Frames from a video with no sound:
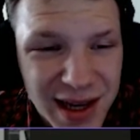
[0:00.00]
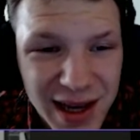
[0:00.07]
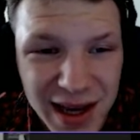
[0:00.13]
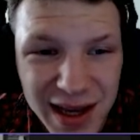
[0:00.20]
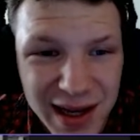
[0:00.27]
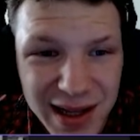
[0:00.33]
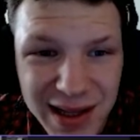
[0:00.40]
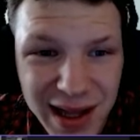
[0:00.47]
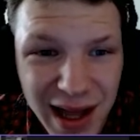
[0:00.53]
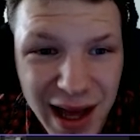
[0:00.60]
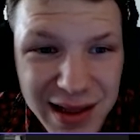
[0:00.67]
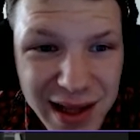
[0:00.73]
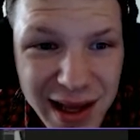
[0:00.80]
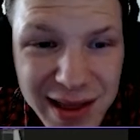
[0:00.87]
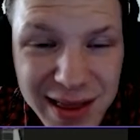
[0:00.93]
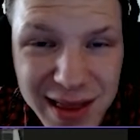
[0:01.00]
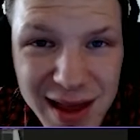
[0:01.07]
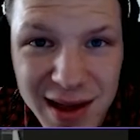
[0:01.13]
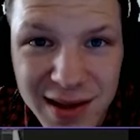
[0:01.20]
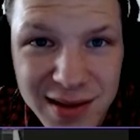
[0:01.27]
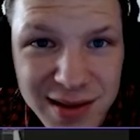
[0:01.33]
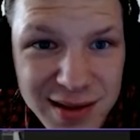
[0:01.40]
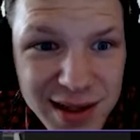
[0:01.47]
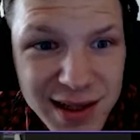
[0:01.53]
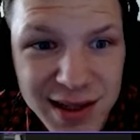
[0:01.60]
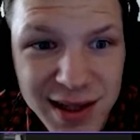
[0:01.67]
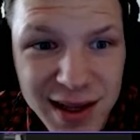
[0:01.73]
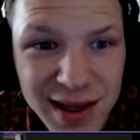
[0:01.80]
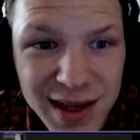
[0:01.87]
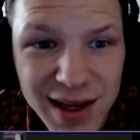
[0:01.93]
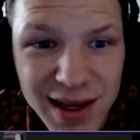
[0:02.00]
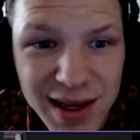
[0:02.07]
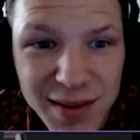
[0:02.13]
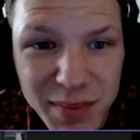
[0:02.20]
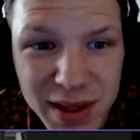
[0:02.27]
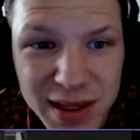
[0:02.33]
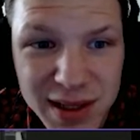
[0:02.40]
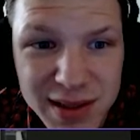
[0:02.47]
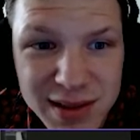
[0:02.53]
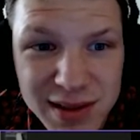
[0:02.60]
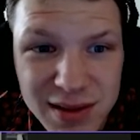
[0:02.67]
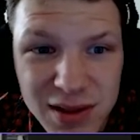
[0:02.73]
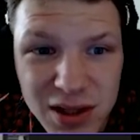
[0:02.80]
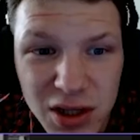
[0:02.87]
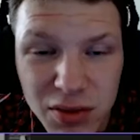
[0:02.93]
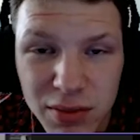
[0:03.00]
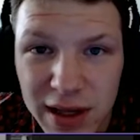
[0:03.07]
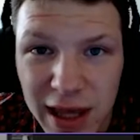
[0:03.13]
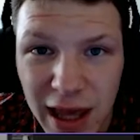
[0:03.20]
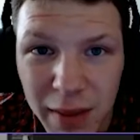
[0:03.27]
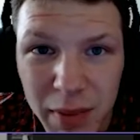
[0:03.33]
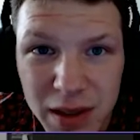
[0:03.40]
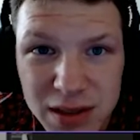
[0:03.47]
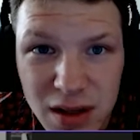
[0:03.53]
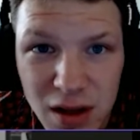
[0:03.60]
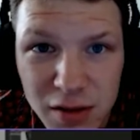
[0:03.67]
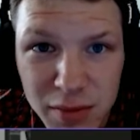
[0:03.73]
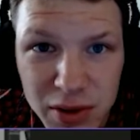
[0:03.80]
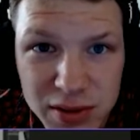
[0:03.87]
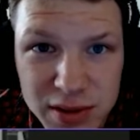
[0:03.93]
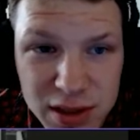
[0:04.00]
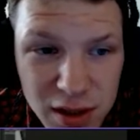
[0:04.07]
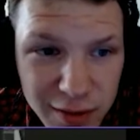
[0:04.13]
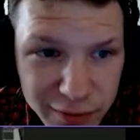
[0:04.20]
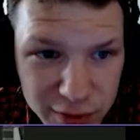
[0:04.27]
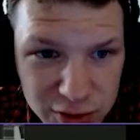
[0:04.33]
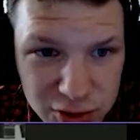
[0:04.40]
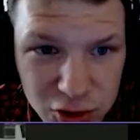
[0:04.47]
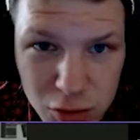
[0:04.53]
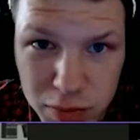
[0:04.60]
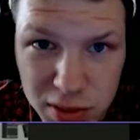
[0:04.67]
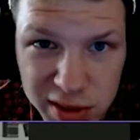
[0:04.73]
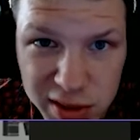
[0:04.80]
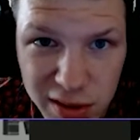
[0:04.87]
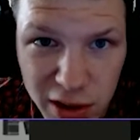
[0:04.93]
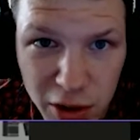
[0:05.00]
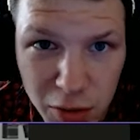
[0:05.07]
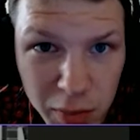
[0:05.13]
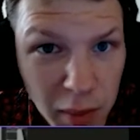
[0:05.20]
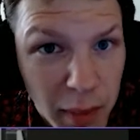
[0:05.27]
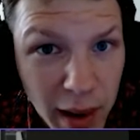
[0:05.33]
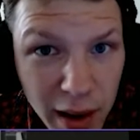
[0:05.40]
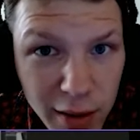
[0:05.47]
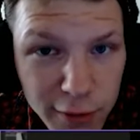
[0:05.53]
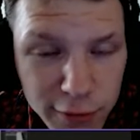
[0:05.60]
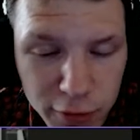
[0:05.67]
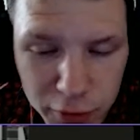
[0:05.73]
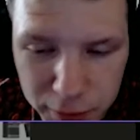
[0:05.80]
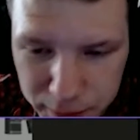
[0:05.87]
And I like that. Like, because, you know, the Kbs Longbow itself is super slow but powerful.